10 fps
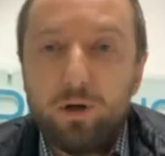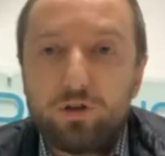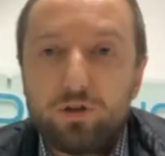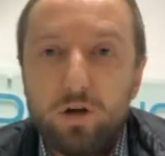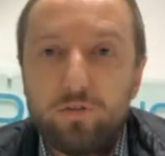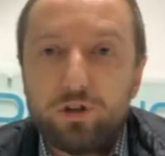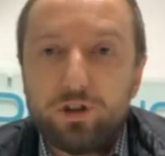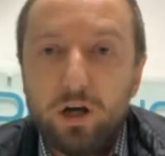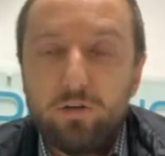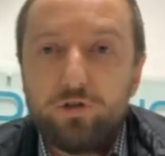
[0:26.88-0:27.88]

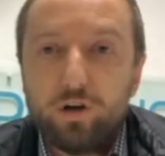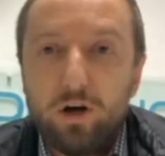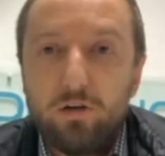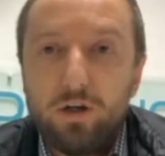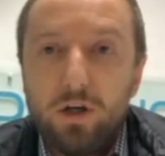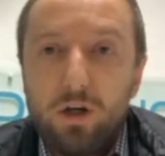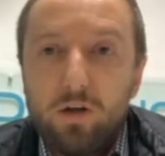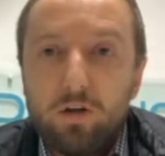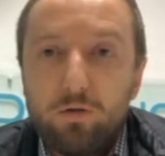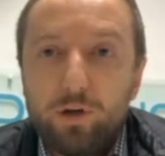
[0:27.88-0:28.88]
off-the-shelf drone that
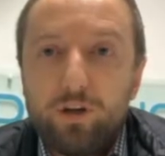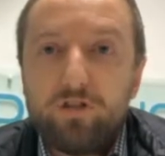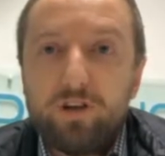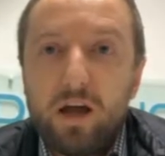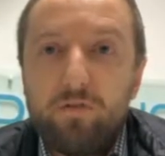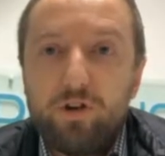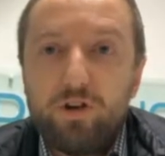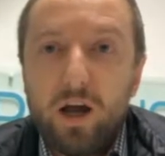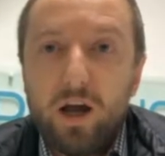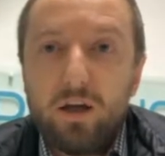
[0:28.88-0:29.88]
we see every
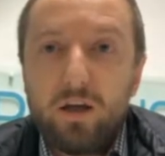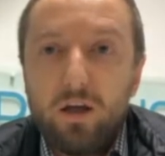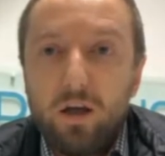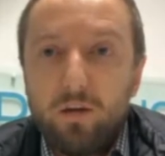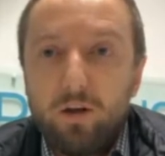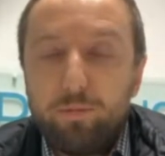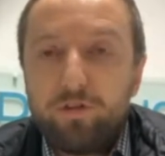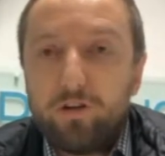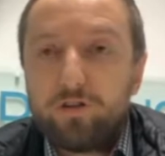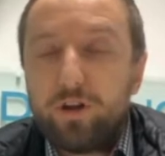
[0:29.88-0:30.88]
day that potentially
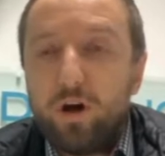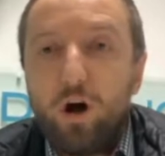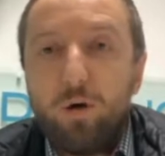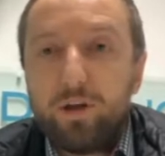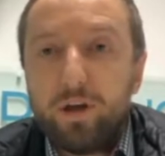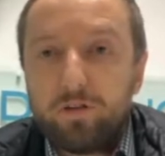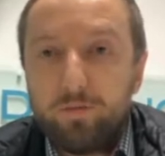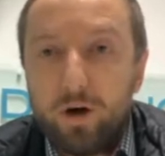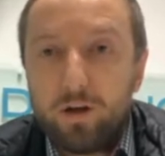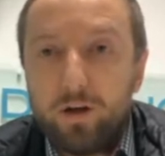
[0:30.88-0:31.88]
a hobbyist might
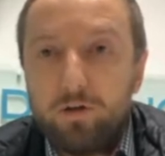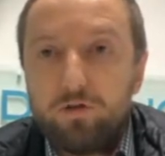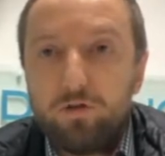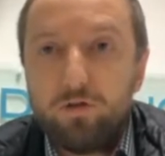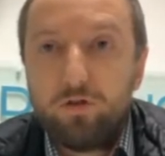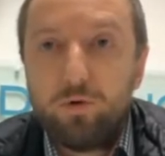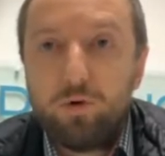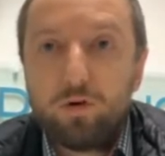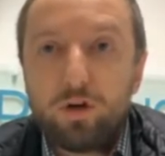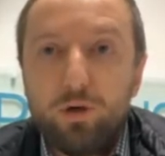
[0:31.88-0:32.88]
use to the more
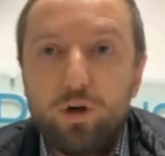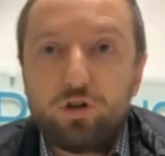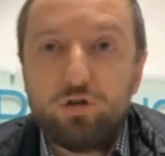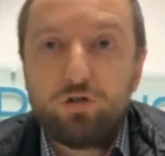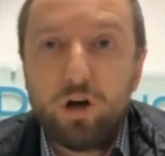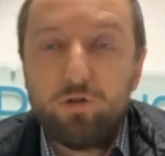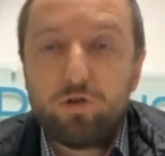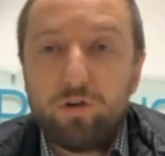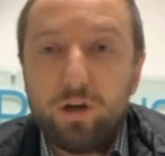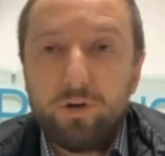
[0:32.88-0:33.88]
commercial drones or
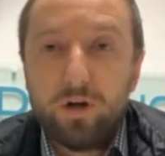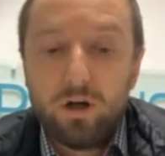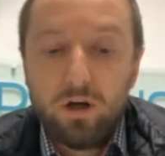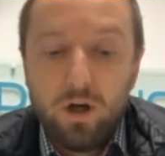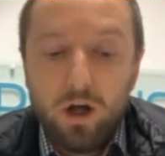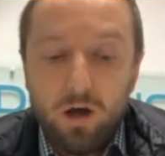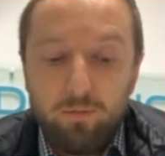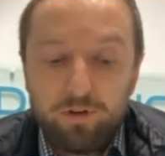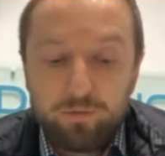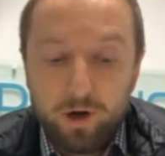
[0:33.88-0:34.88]
even a, a
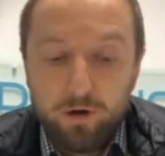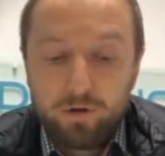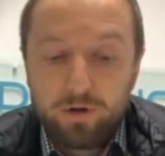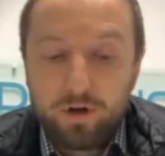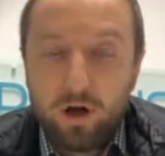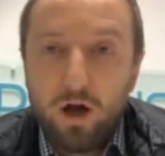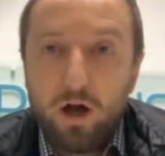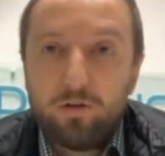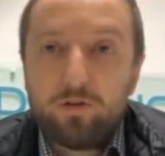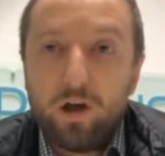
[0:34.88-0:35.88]
bespoke uh,
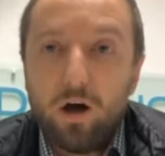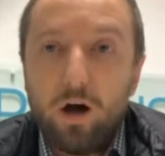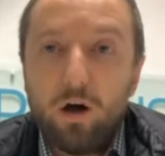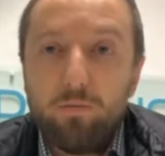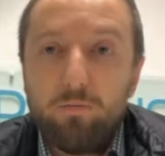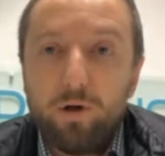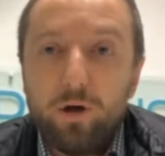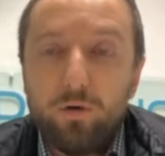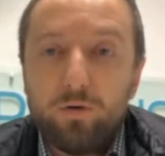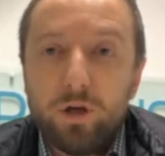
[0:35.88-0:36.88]
home build
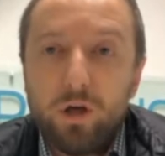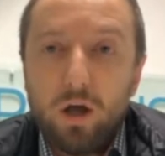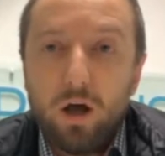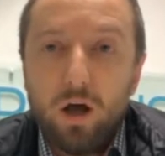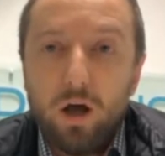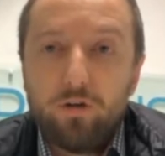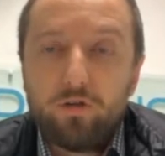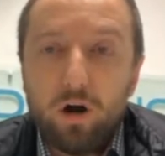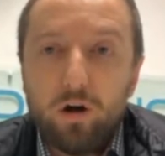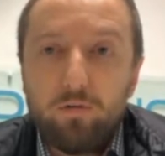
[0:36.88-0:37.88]
uh, drone.
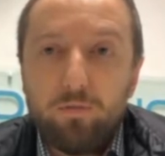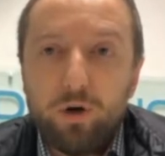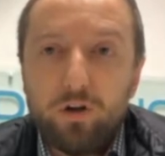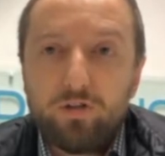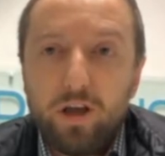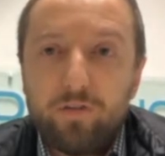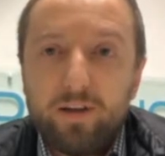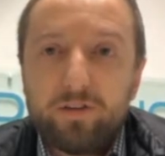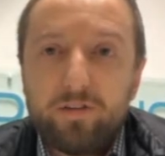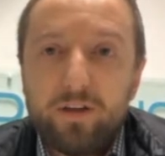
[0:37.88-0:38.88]
But uh, effectively,
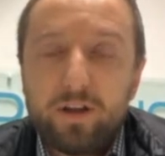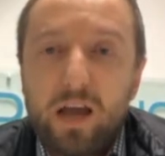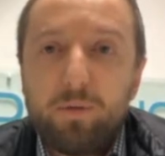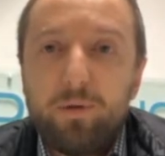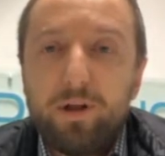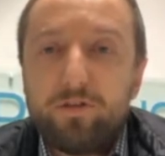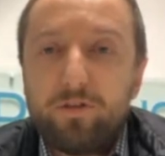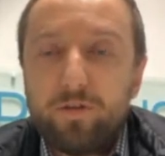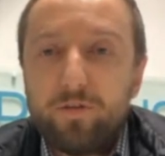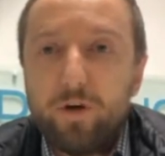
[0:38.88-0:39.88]
the capabilities of,
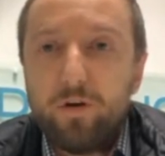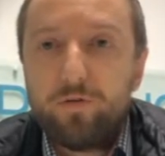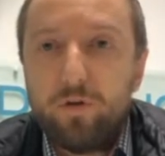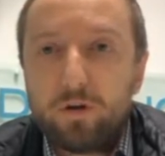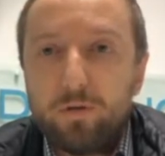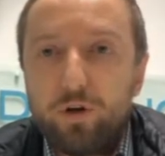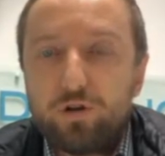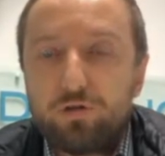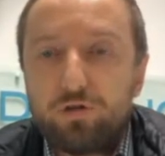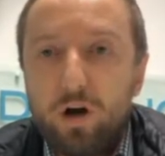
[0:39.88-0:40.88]
of, commercial
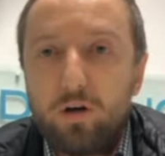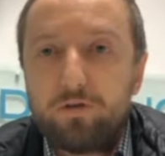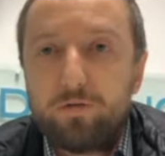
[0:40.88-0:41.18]
drones have been